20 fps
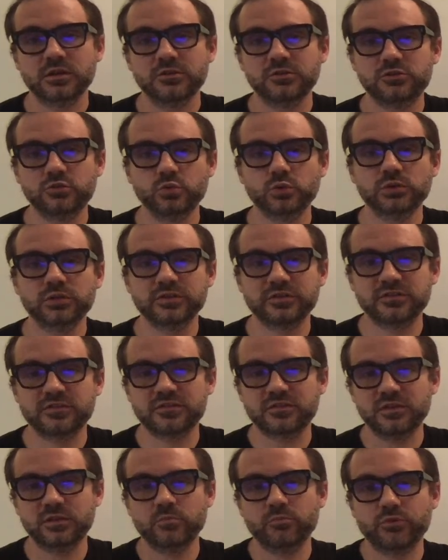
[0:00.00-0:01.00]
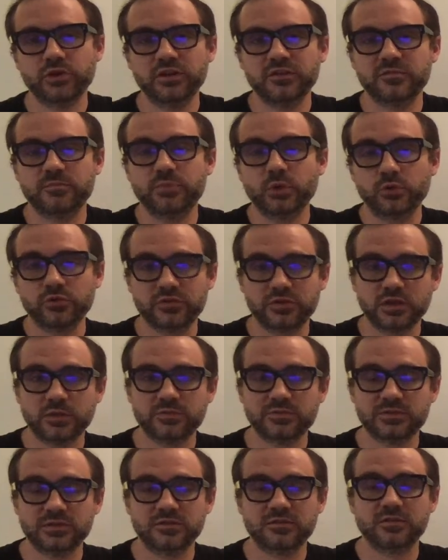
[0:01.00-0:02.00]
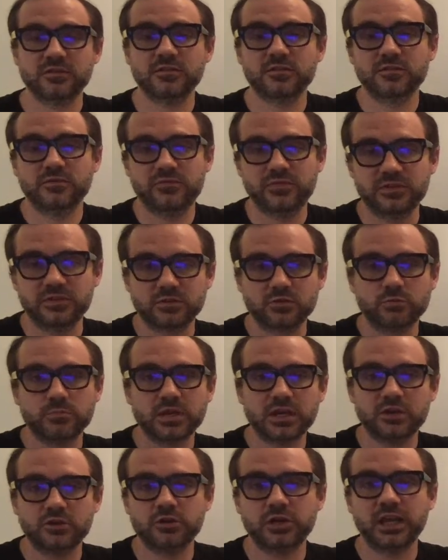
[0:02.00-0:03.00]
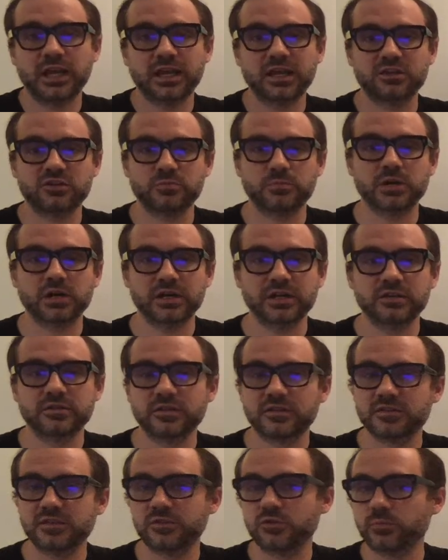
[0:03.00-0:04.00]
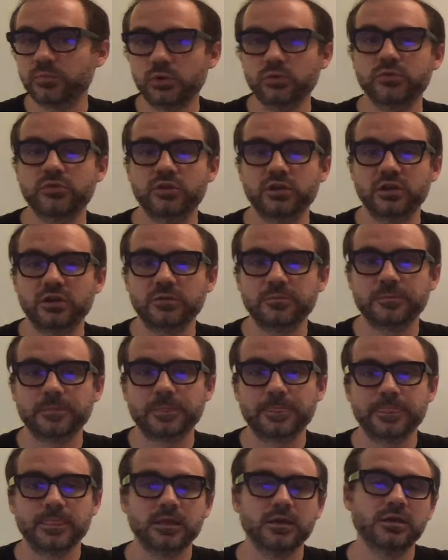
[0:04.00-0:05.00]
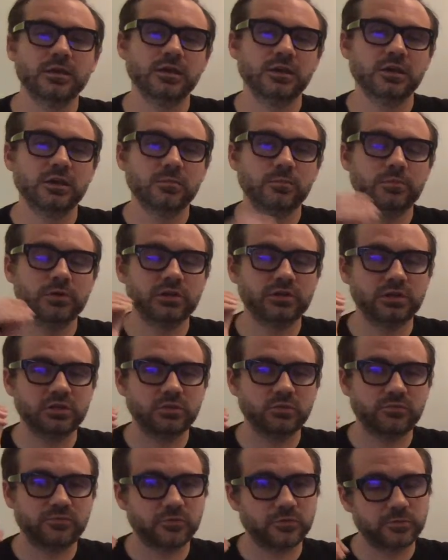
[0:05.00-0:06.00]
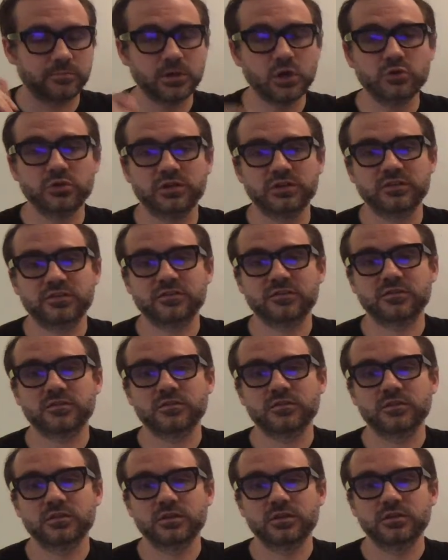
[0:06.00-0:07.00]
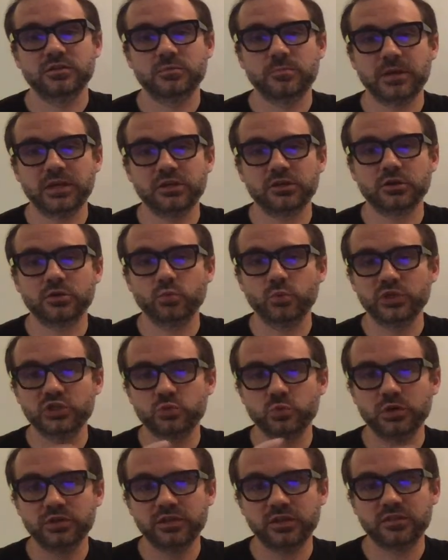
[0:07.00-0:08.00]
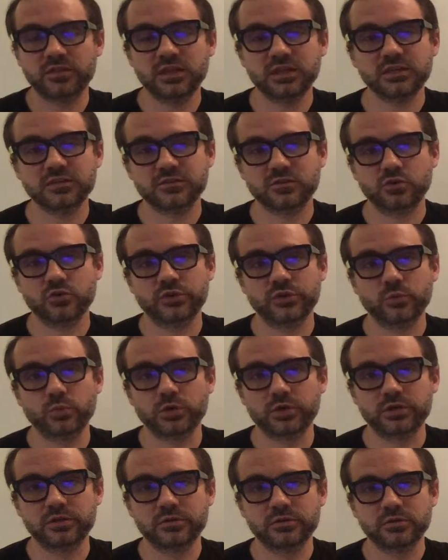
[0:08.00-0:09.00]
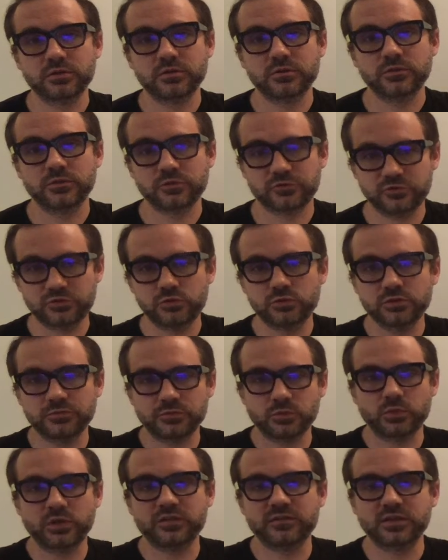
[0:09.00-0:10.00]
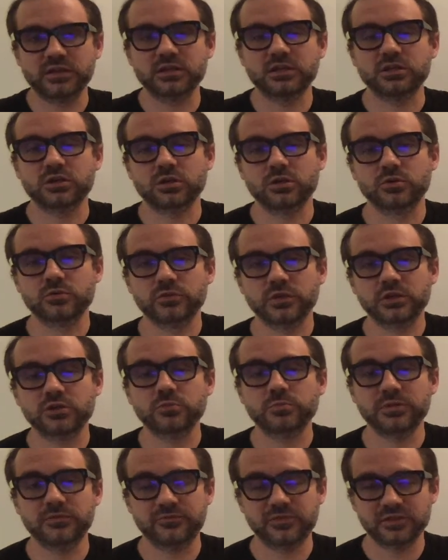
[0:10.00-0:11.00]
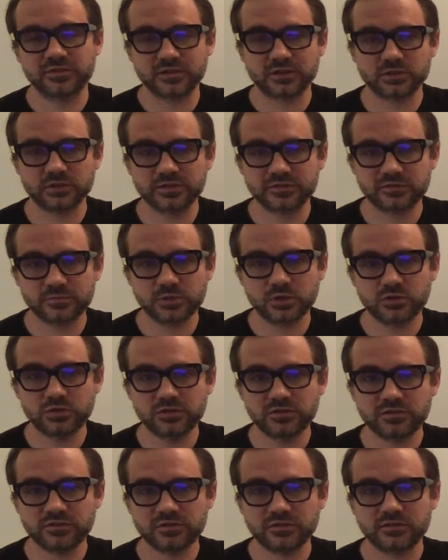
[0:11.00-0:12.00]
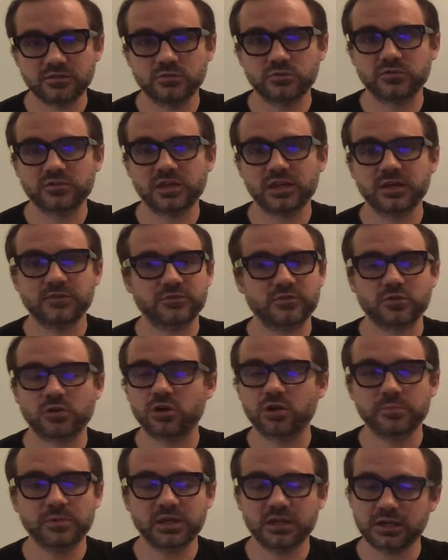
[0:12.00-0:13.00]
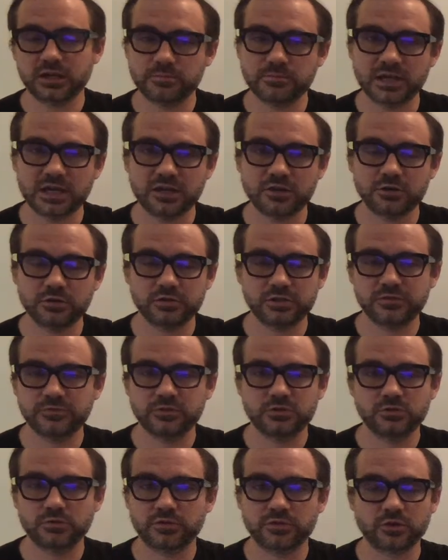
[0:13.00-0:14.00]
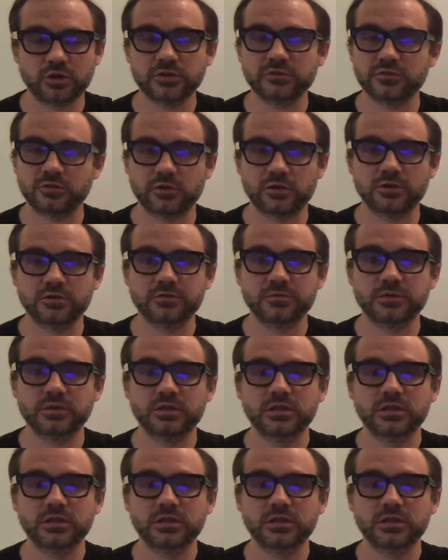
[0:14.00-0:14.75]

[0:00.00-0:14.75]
Dualists embrace both substances, physical matter and mind. They say they're both there. But for the monists, depending on which one they think is the only one, there's two different ways they can go. They could be physicalist monists, who say if it's all made out of matter, even your thoughts are.